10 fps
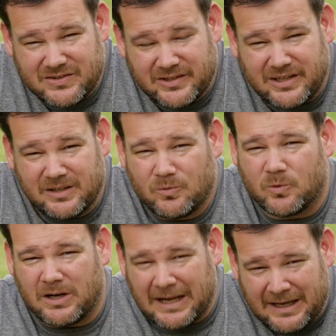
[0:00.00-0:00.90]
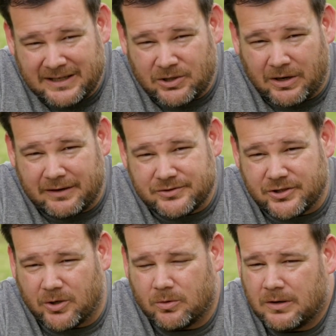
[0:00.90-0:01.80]
scene, we're at a craft
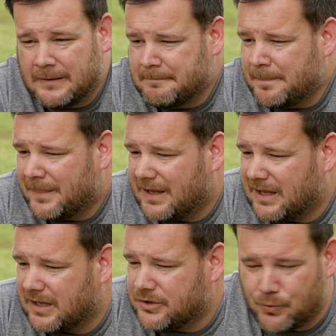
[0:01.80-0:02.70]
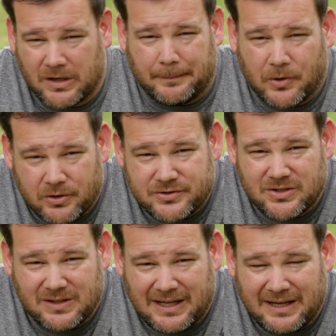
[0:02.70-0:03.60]
show and you want to
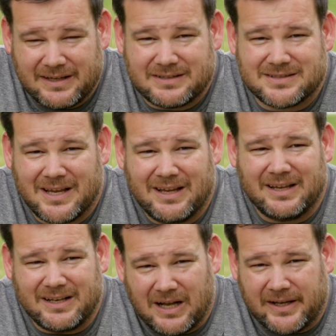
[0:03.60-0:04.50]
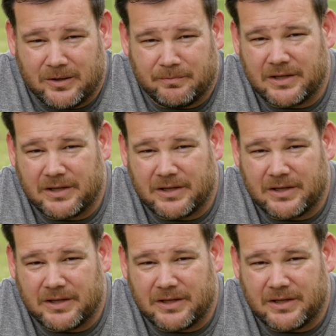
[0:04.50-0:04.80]
personalize an item